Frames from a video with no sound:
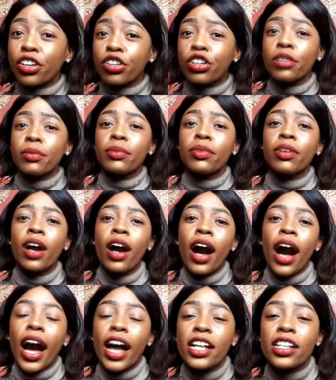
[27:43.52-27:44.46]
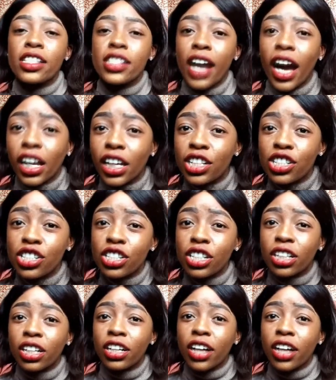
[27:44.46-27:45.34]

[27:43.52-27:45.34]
cream, and allergy